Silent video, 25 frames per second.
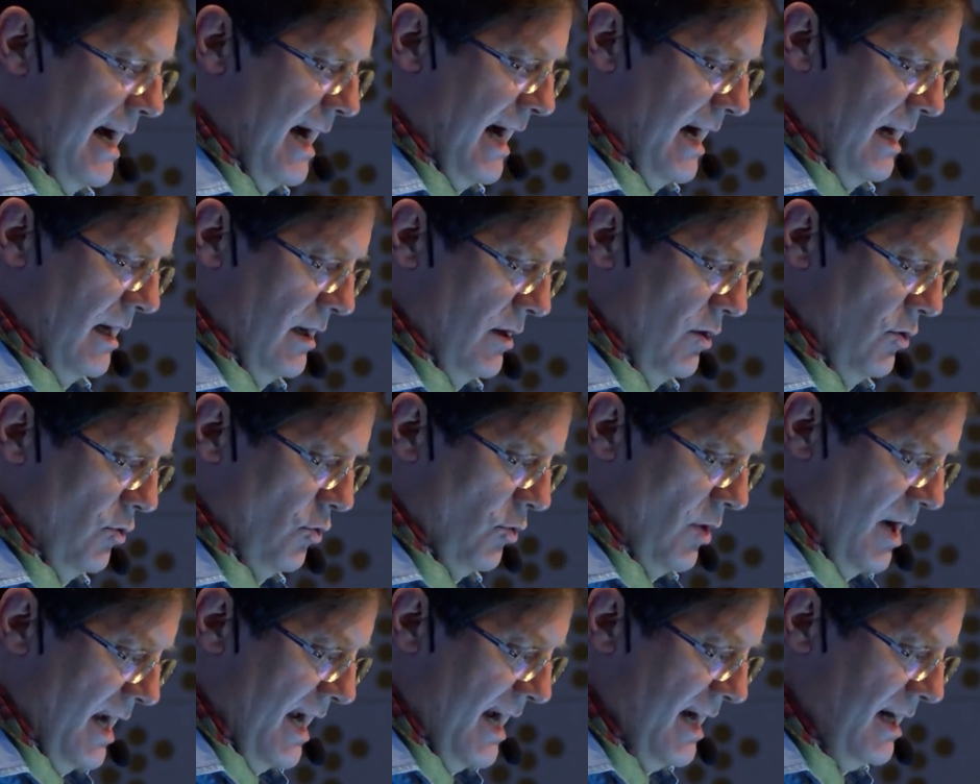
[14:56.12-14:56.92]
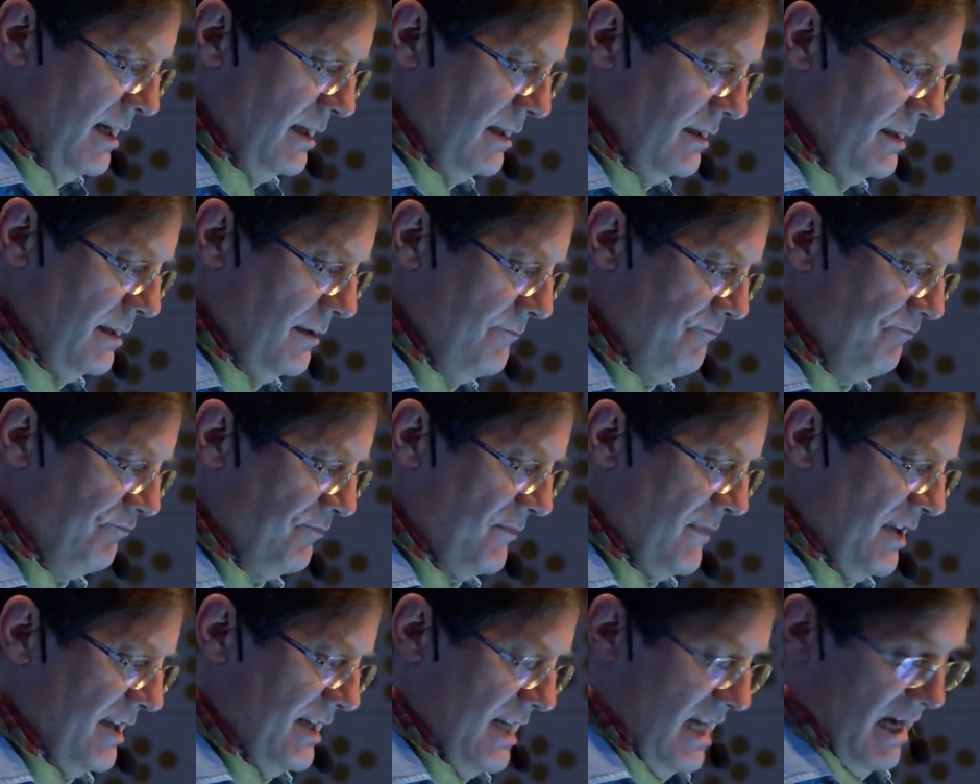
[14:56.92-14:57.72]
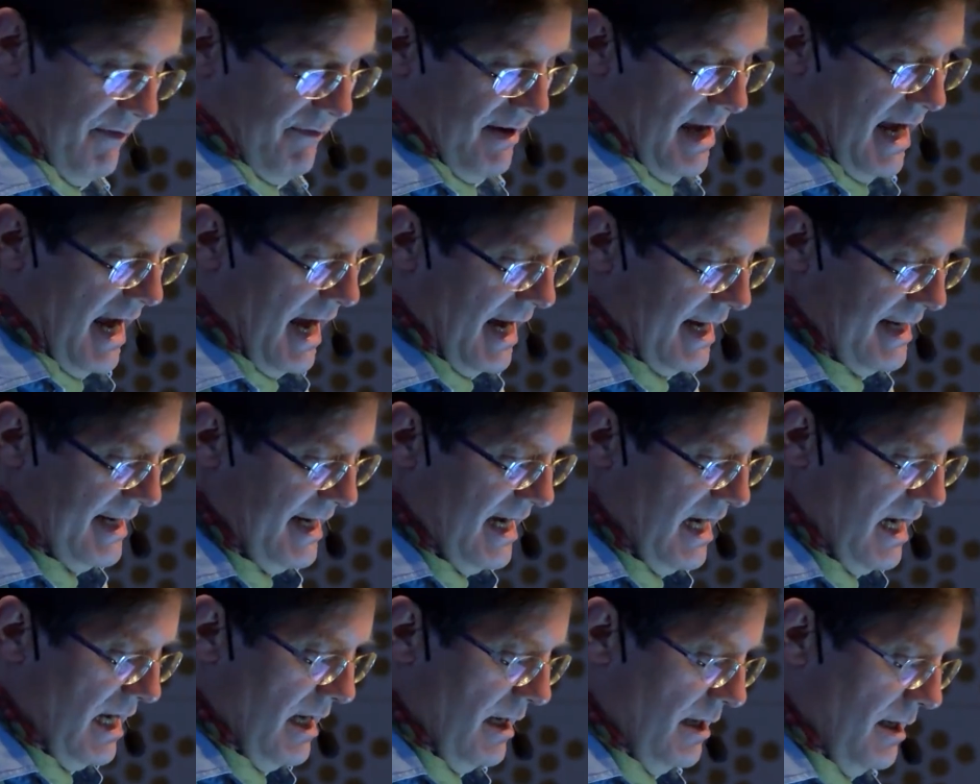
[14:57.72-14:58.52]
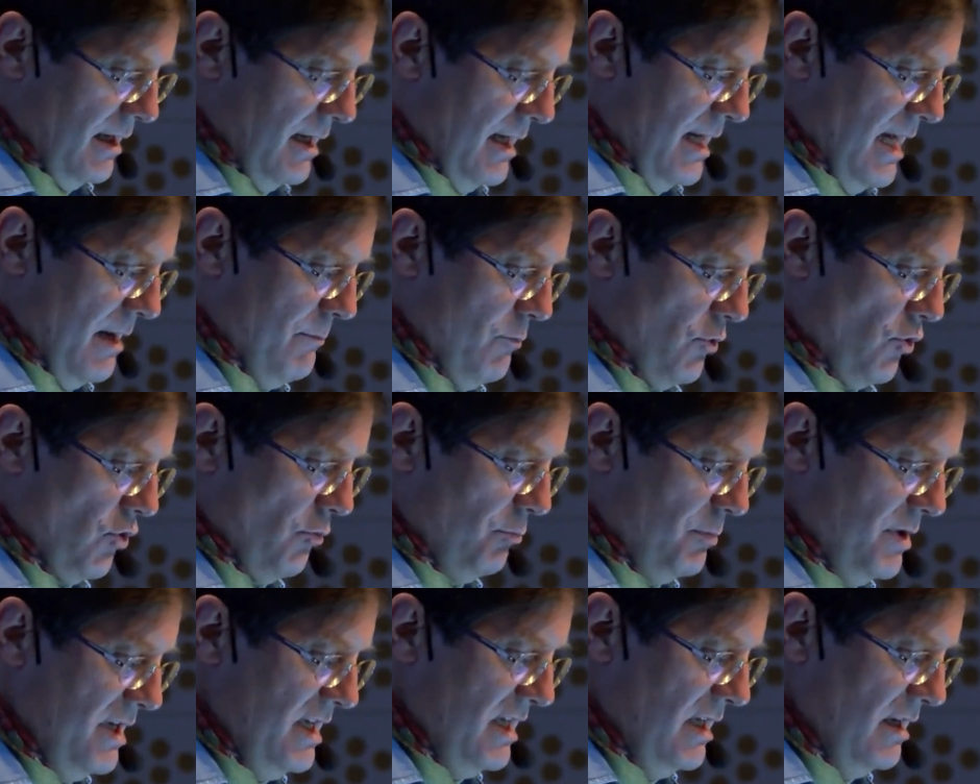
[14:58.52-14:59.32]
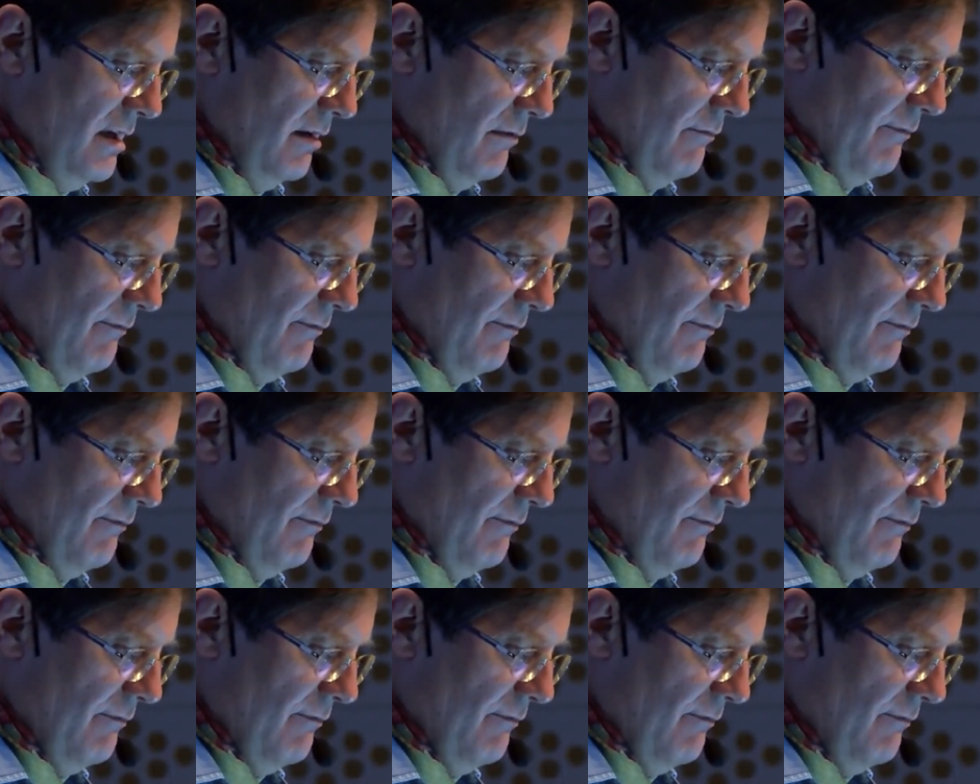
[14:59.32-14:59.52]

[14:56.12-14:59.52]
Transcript: are rare. They have a high hemoglobin